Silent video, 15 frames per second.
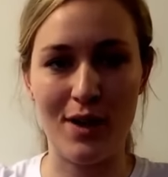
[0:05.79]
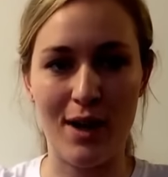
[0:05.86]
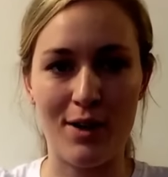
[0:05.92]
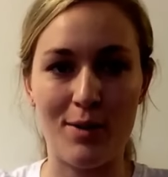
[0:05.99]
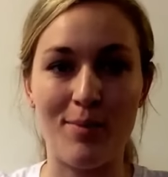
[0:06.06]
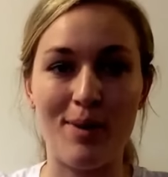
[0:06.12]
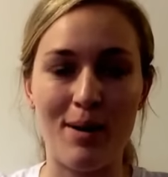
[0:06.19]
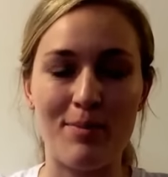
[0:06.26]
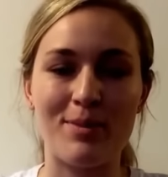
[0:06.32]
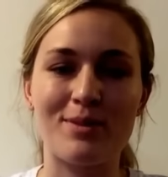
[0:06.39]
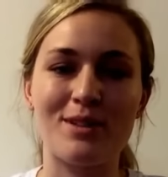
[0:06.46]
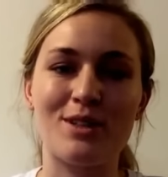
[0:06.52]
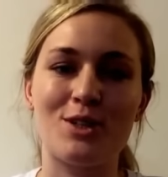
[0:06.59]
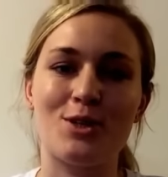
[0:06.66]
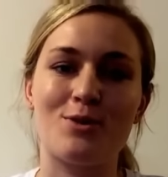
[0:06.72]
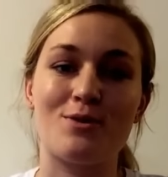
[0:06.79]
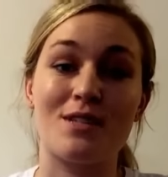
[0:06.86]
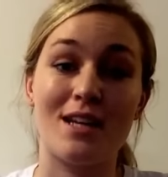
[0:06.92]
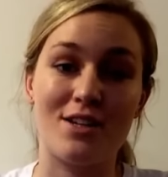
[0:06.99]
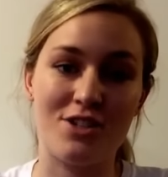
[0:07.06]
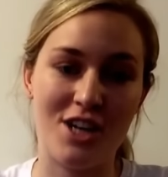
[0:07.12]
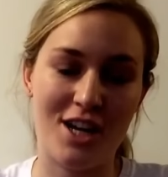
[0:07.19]
how to properly use
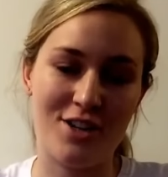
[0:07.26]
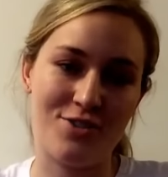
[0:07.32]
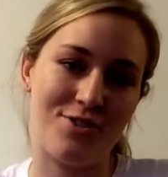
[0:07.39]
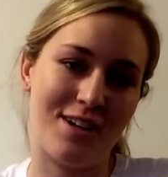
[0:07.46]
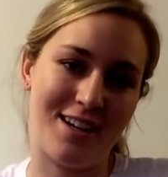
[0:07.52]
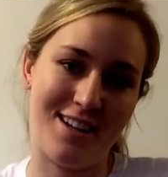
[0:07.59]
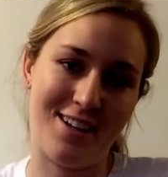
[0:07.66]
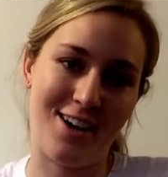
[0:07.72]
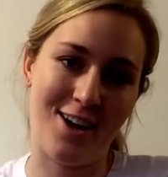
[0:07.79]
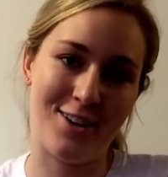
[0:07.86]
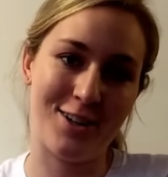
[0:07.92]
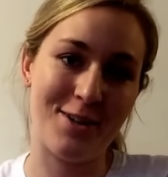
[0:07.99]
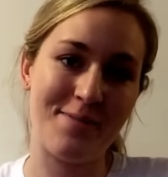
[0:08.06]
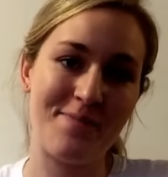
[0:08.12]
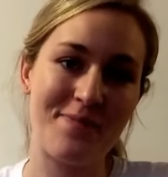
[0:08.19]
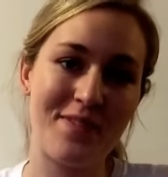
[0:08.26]
a chain training collar.